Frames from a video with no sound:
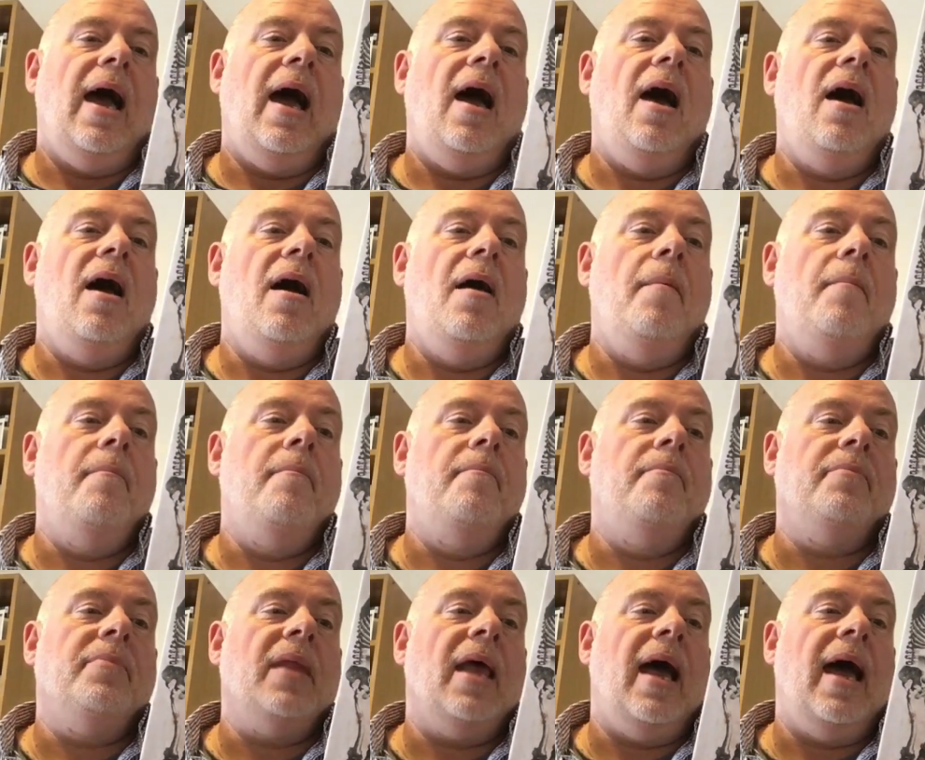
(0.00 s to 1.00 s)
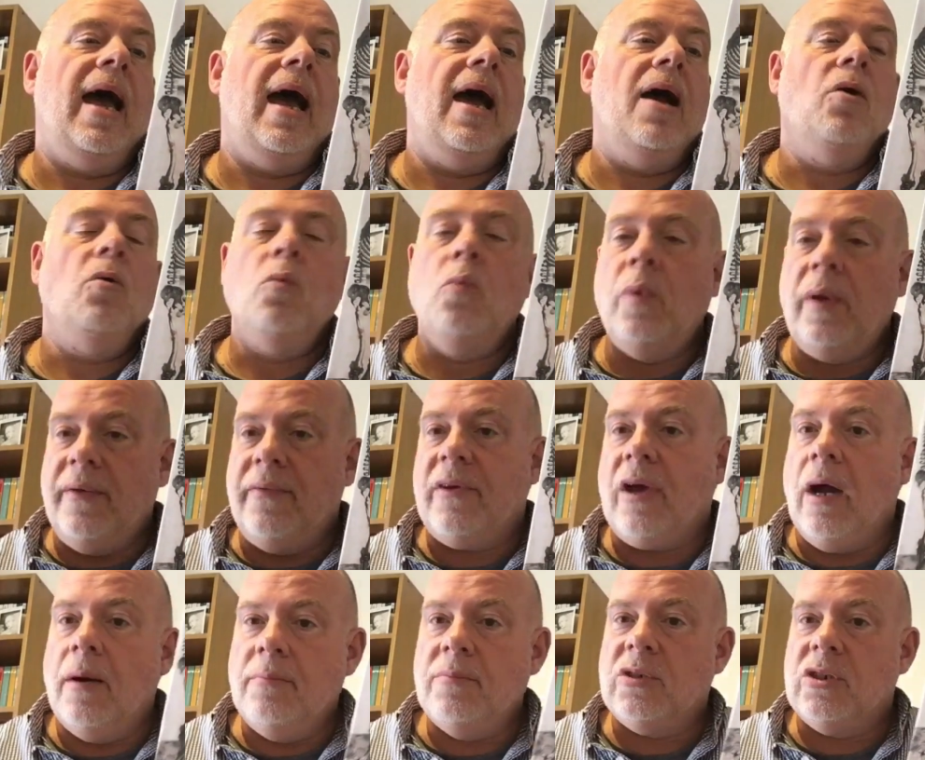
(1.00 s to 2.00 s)
how we've
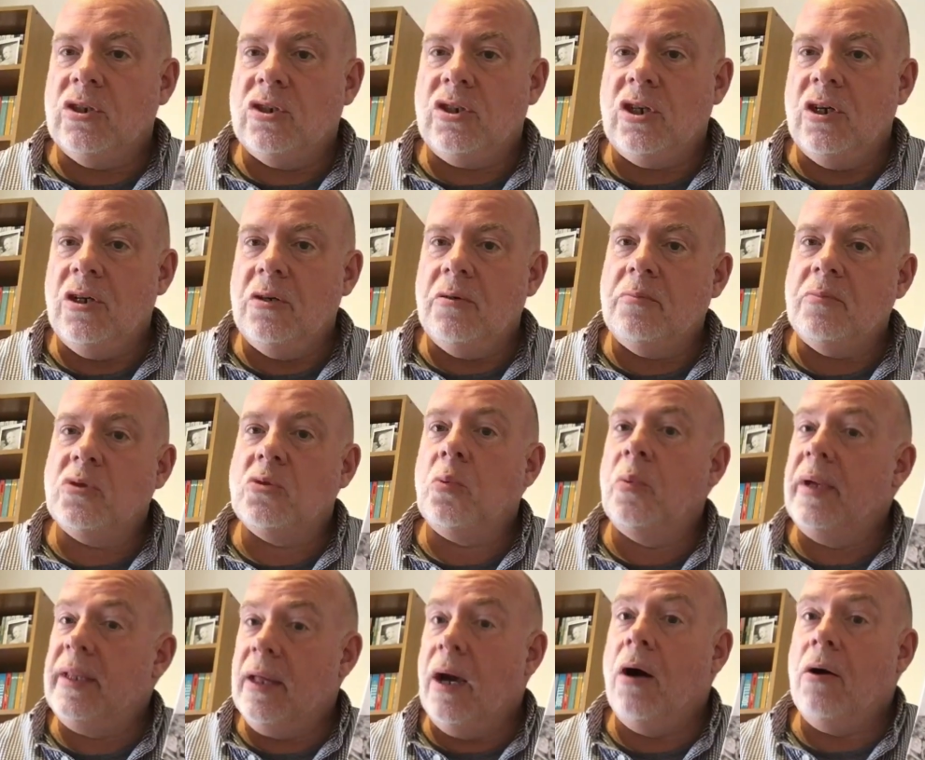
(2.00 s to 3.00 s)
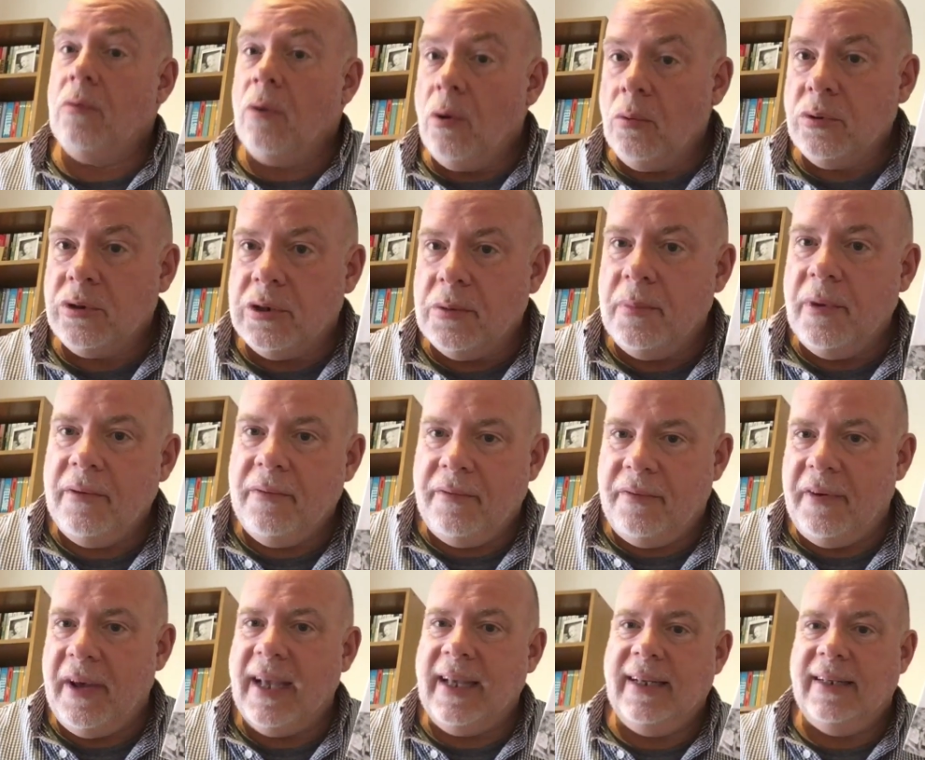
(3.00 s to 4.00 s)
come to terms with our ultimate
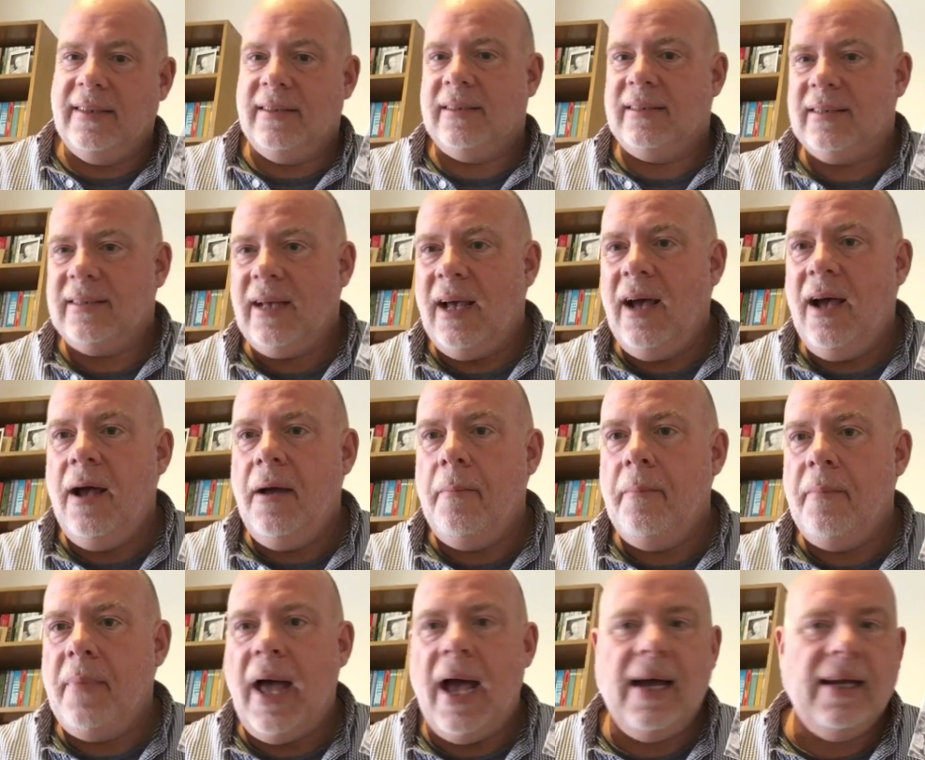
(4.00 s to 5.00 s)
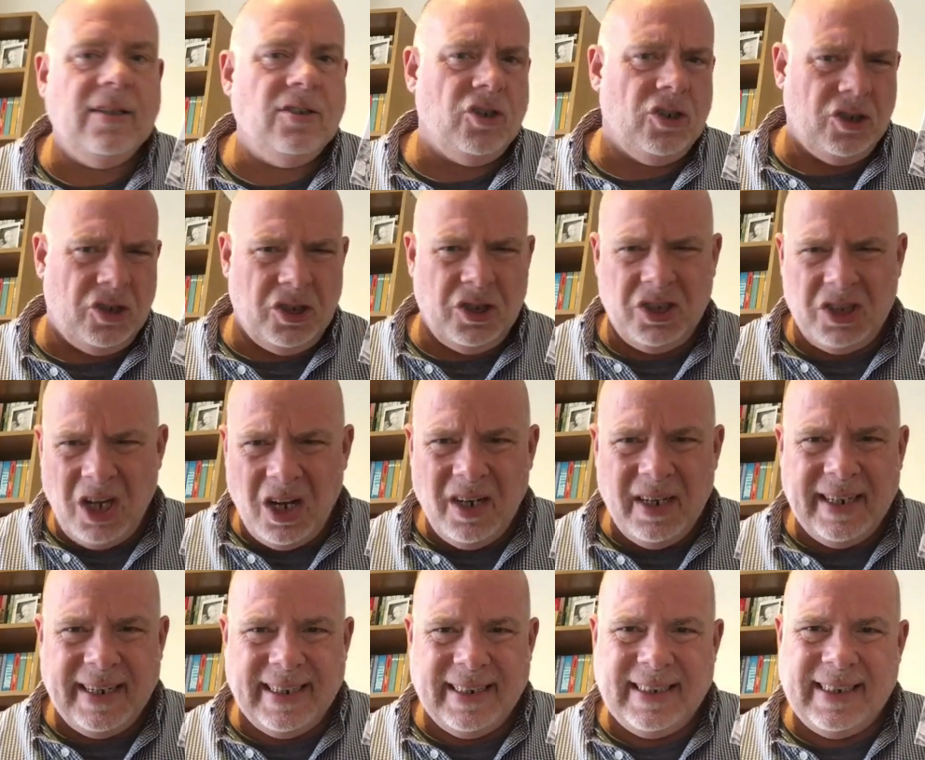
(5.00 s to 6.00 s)
fate as a
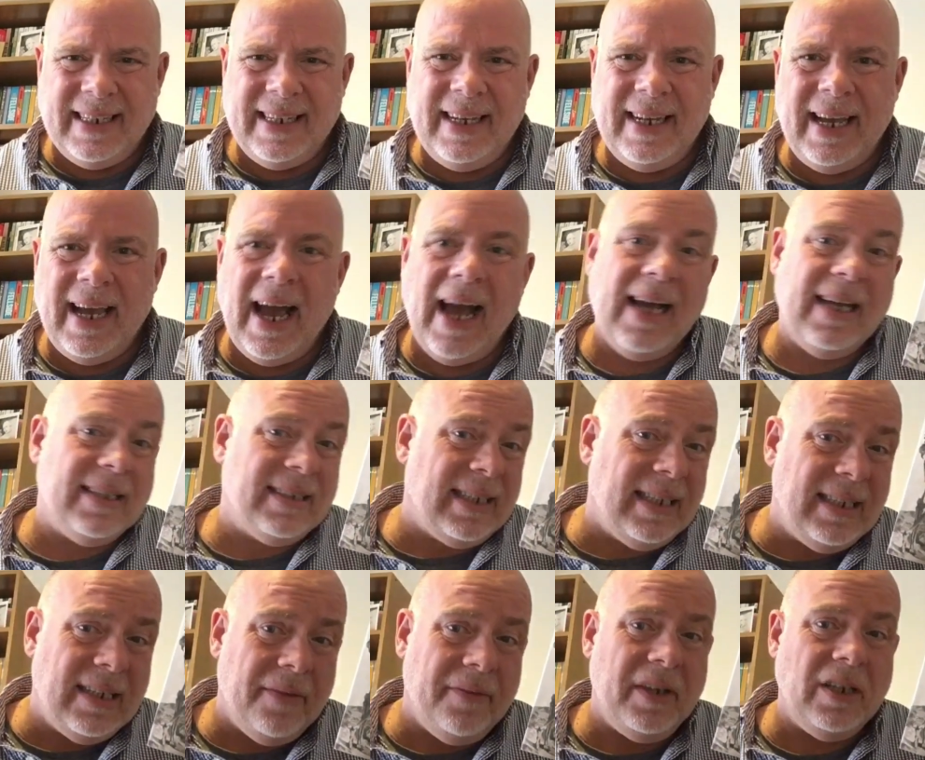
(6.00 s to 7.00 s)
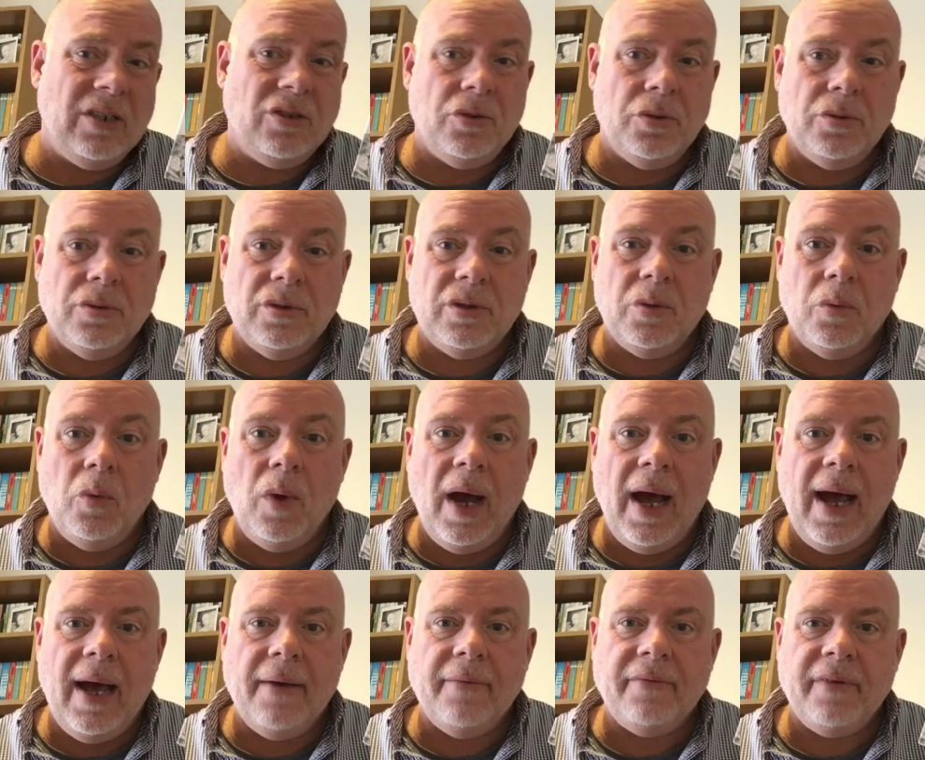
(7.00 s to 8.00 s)
society, as individuals and what
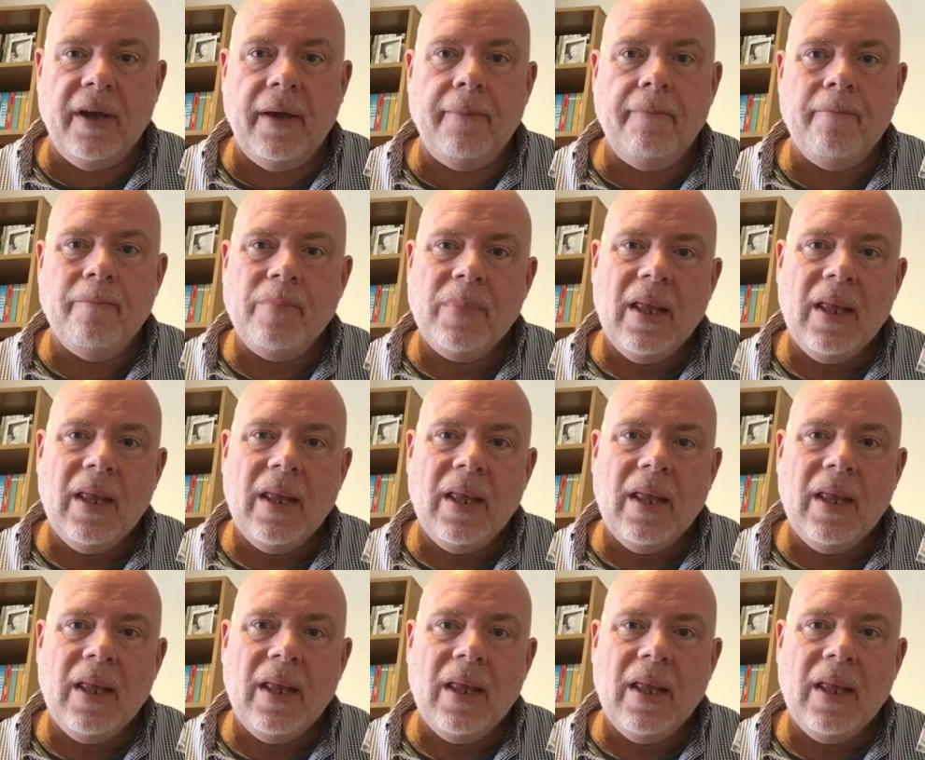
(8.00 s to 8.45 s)
have you.